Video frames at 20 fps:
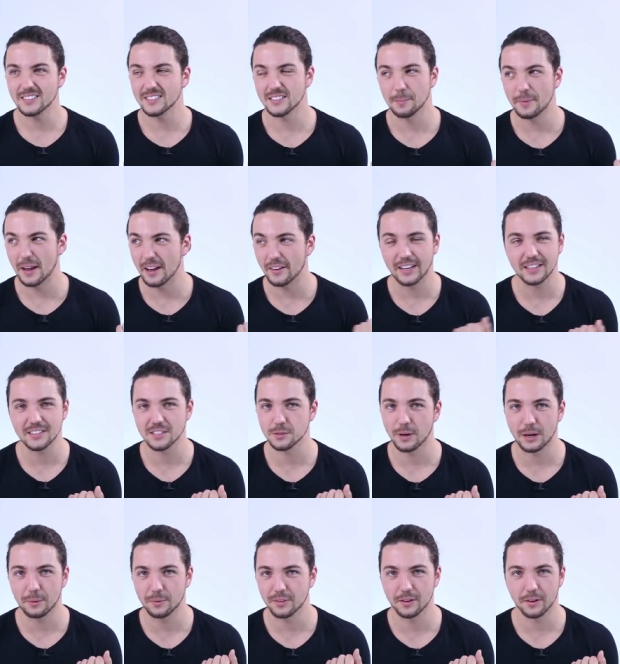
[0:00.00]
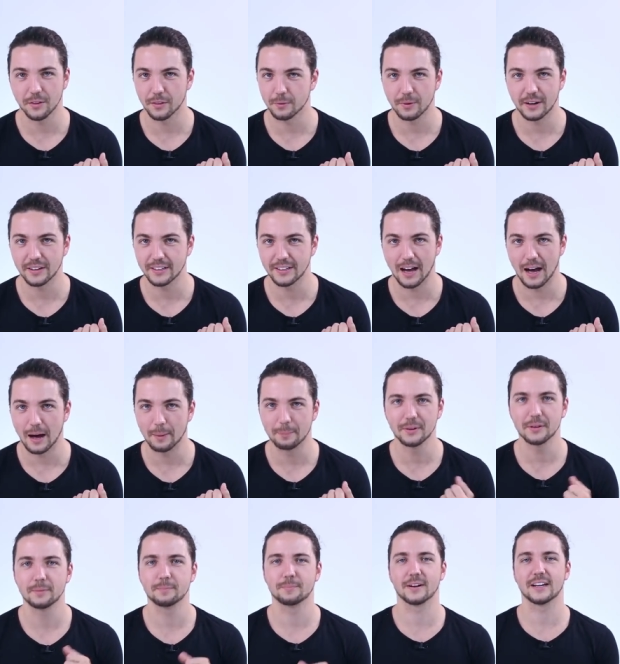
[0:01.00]
somehow gets away with it on the red
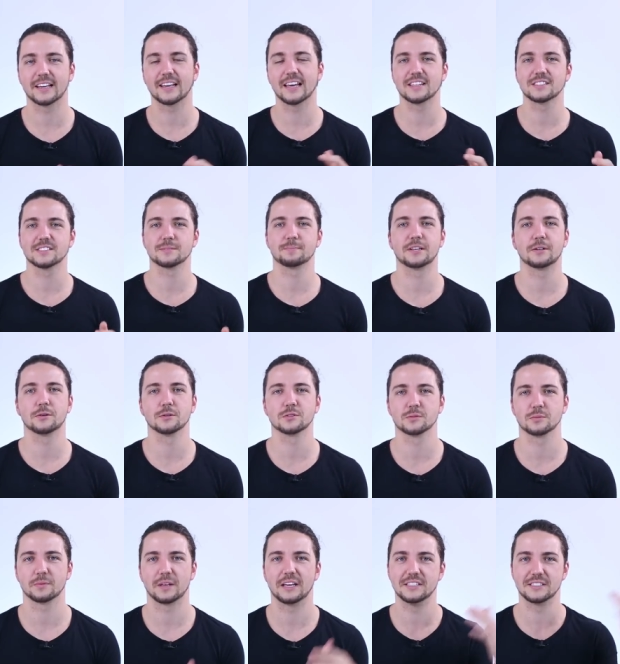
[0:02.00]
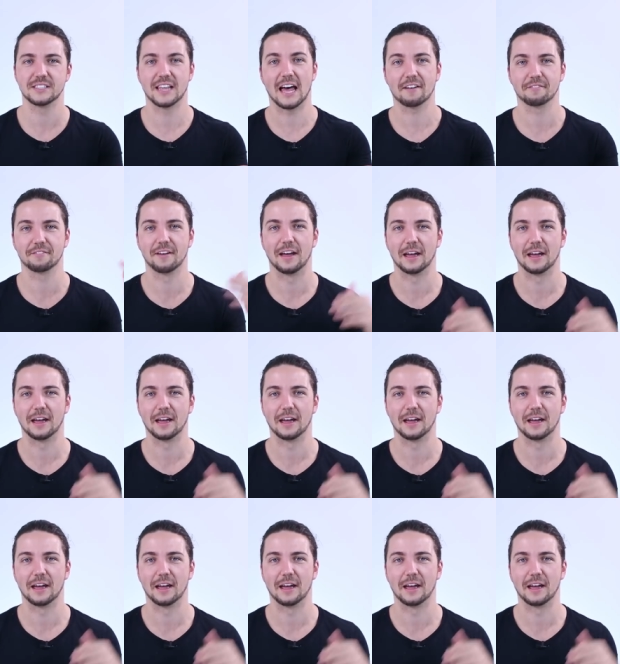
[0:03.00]
carpet, but I guess because he's that